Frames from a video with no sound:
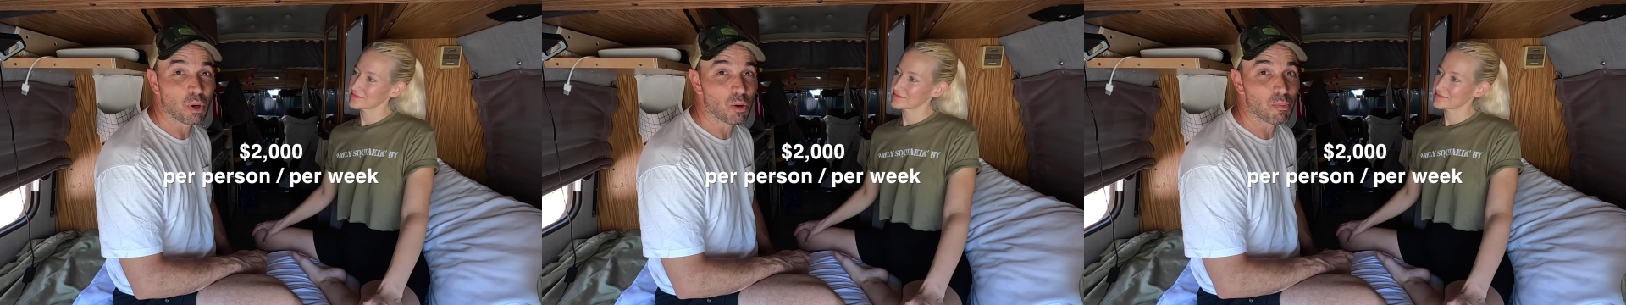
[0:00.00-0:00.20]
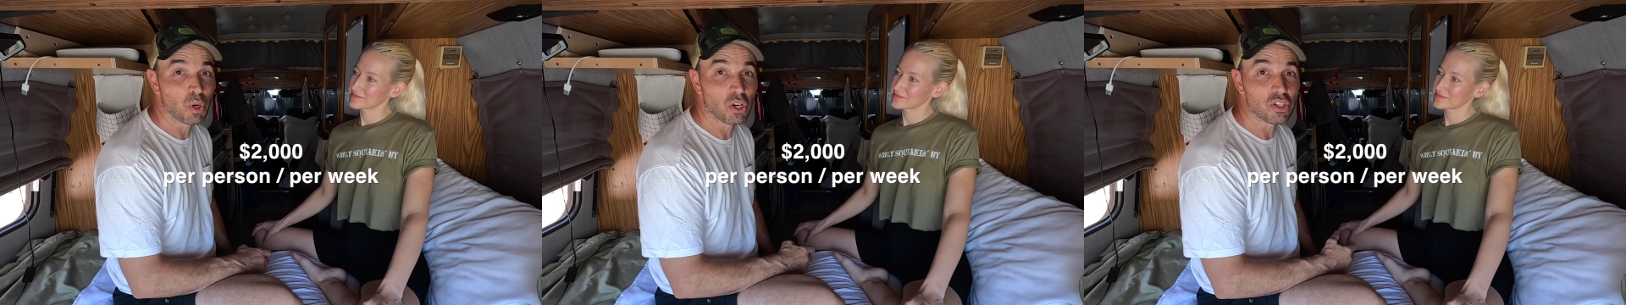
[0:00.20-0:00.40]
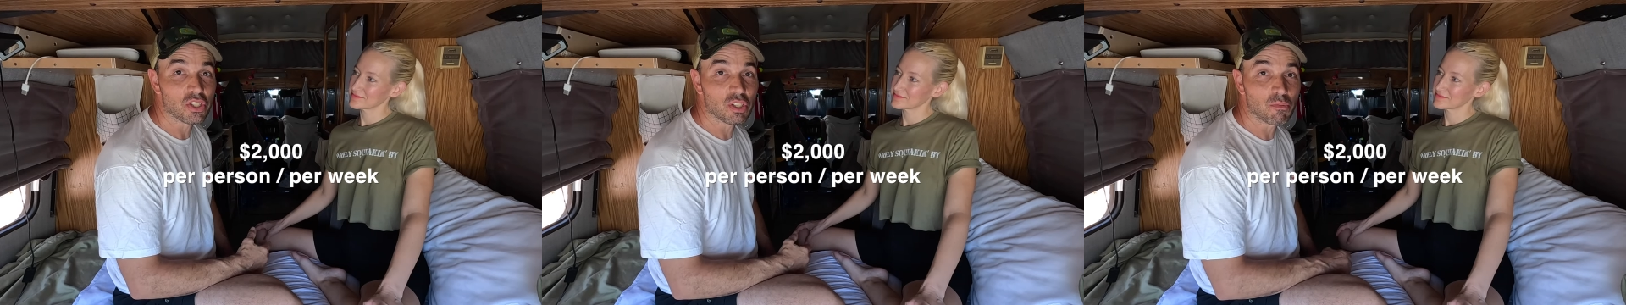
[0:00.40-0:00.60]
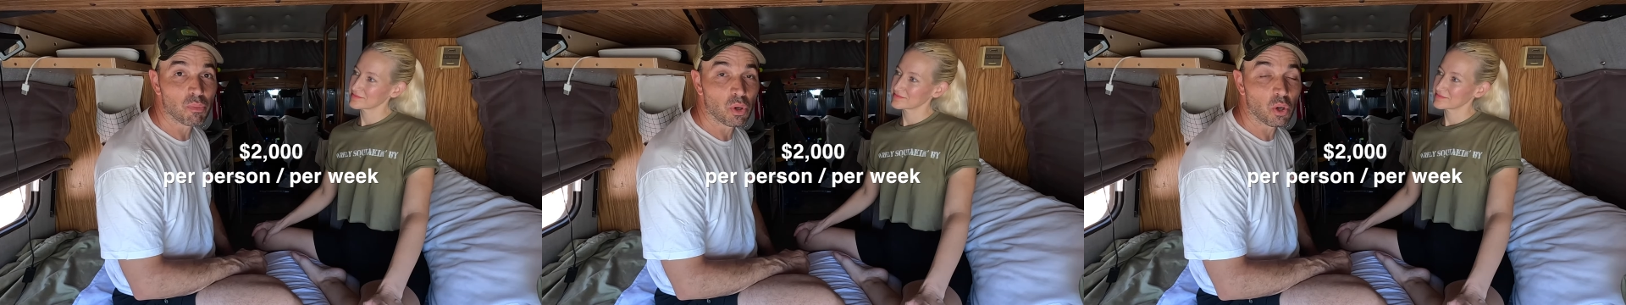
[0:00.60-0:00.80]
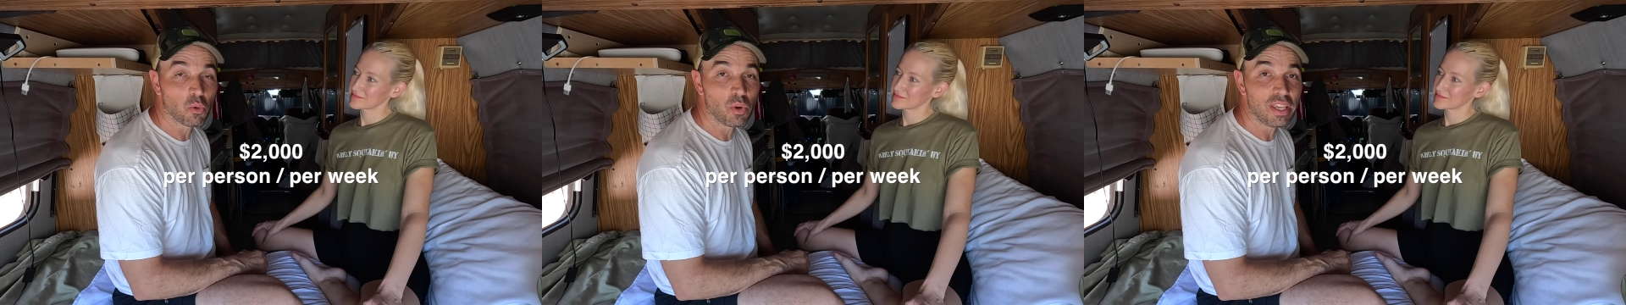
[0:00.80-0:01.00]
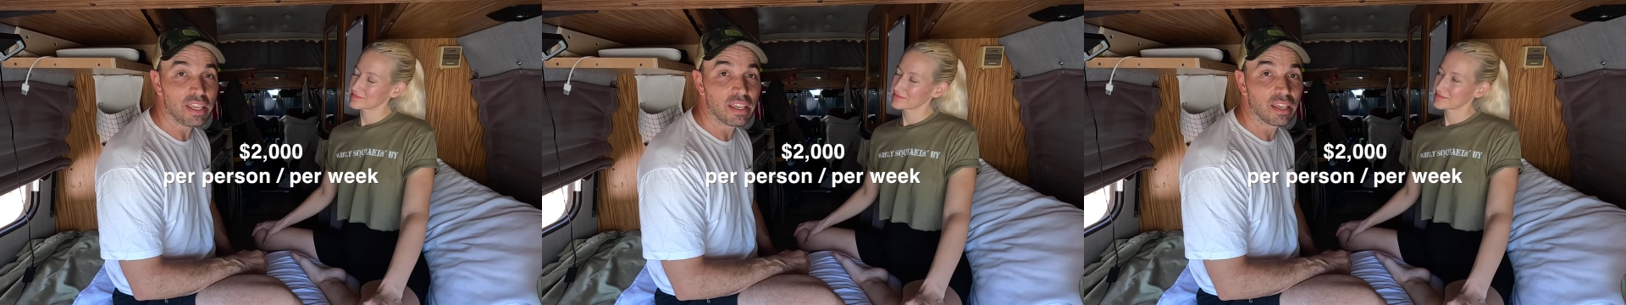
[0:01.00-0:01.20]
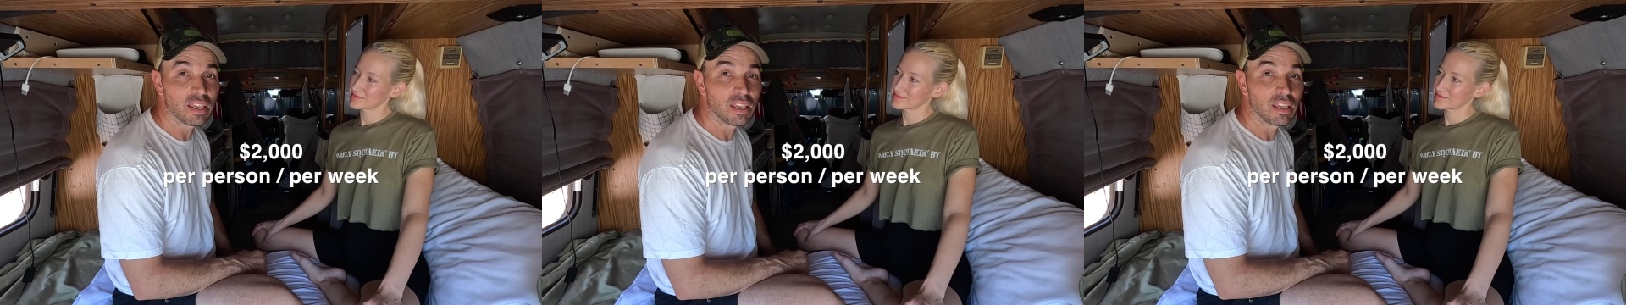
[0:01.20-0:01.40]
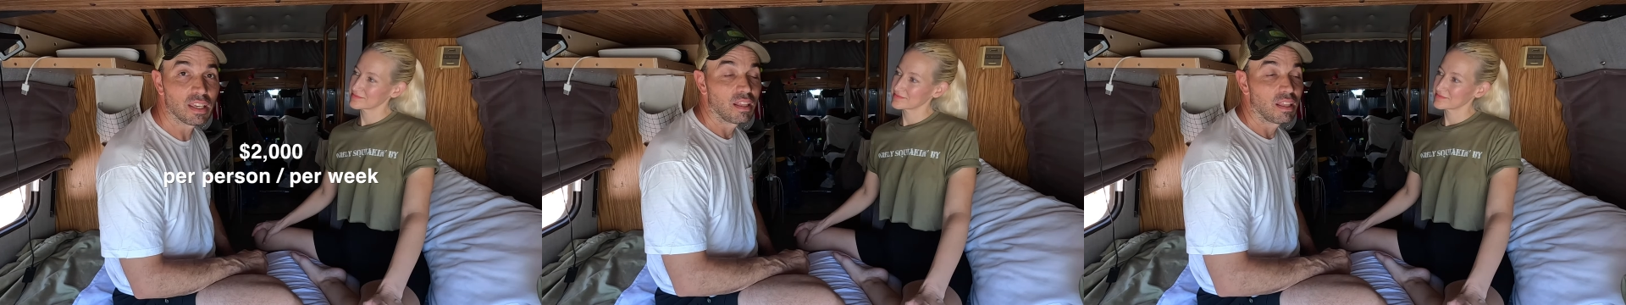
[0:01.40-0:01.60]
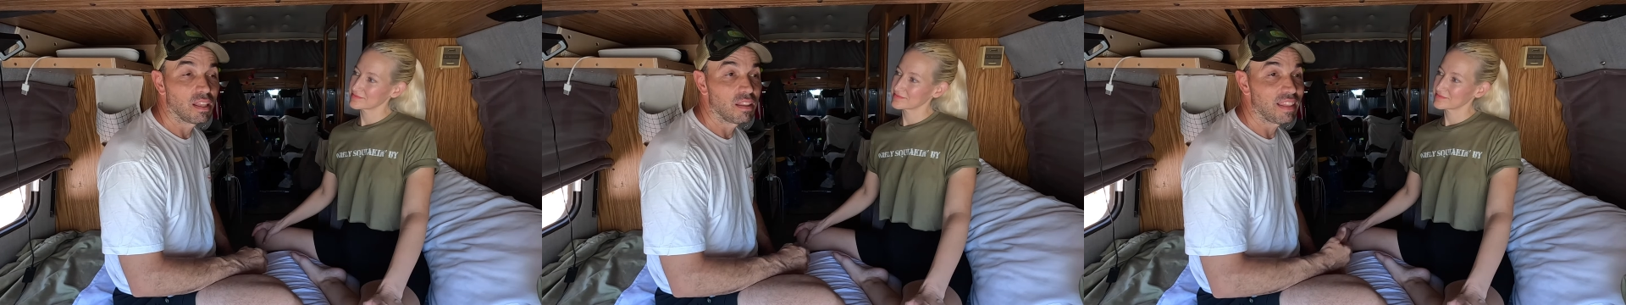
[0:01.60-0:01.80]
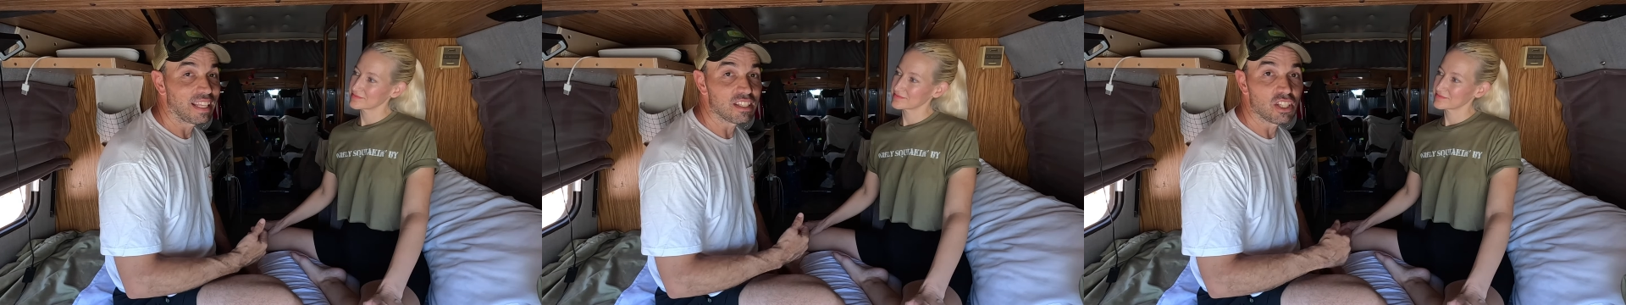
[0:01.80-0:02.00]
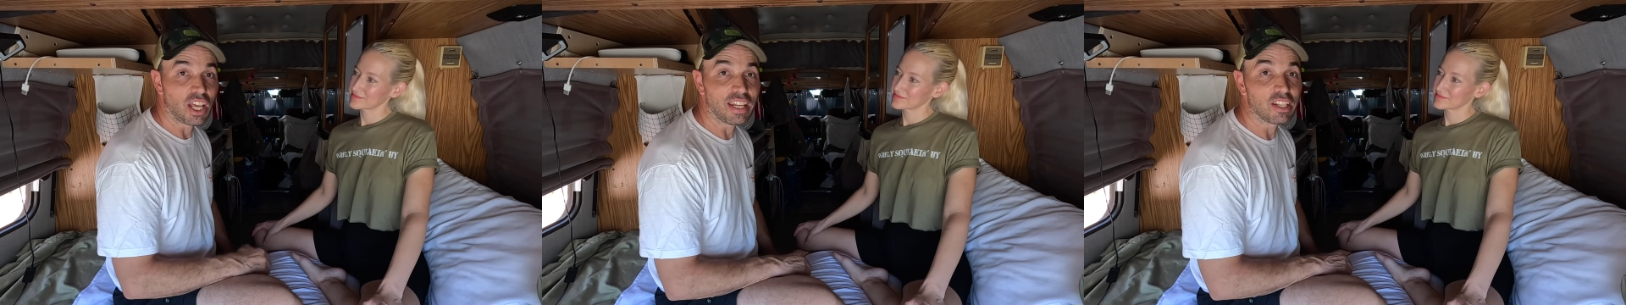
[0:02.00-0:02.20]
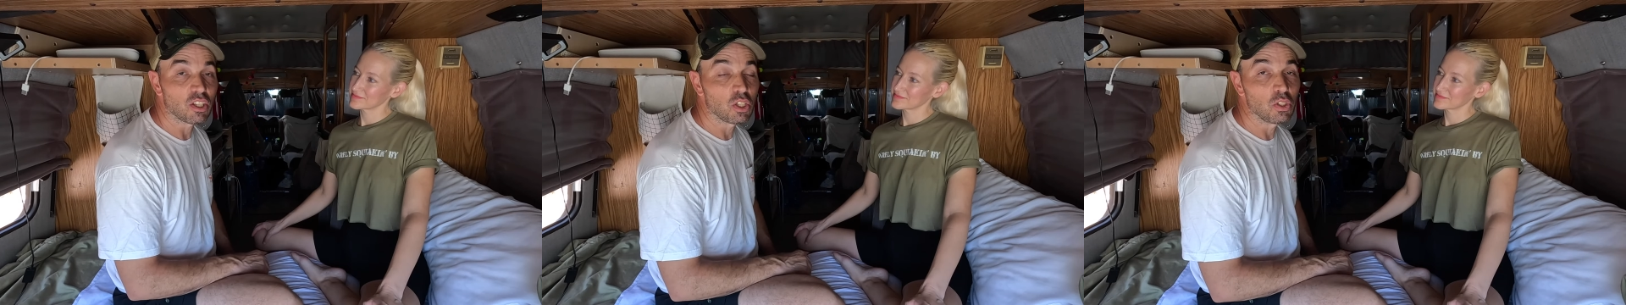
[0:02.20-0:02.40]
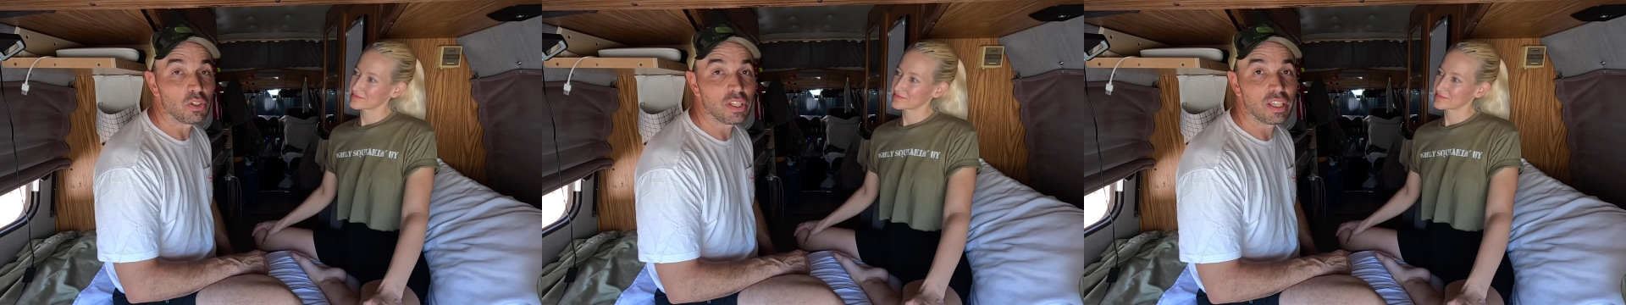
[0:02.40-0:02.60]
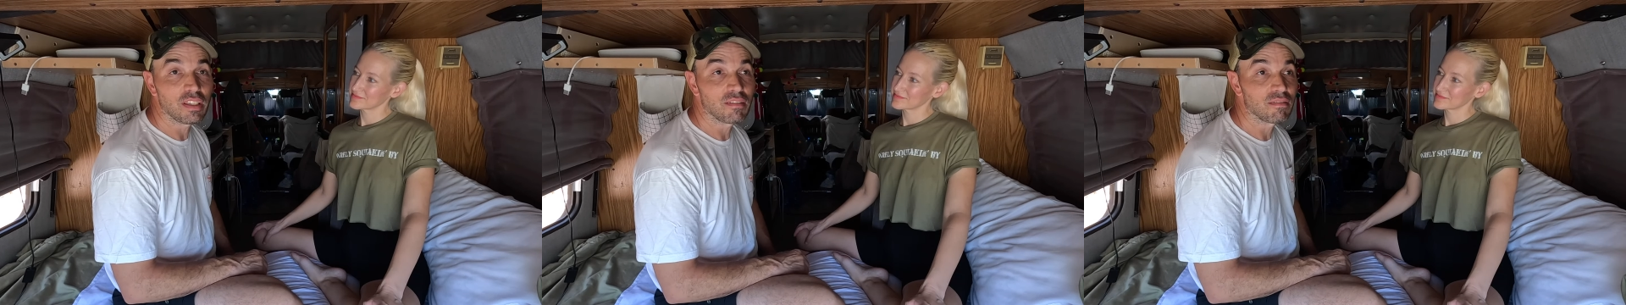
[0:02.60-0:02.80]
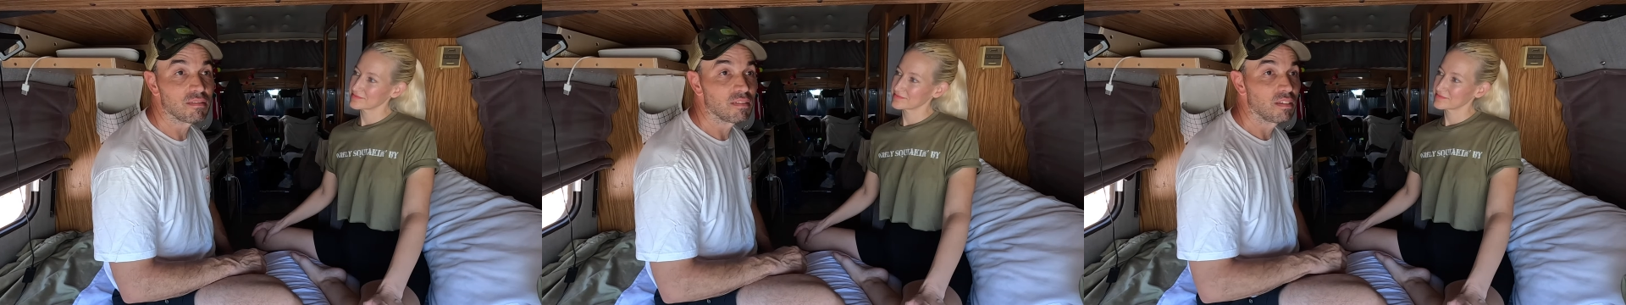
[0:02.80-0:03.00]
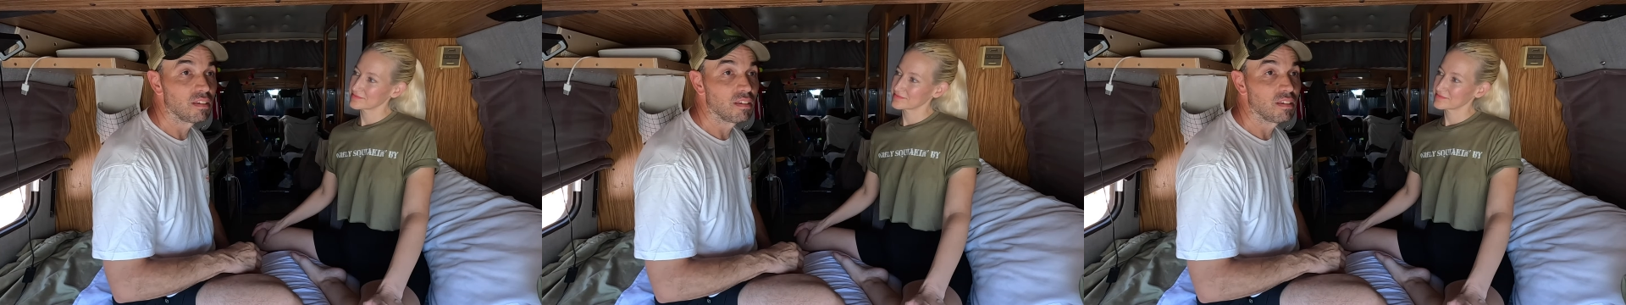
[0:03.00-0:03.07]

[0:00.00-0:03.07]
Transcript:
Speaker 1: per person per week. And that's not including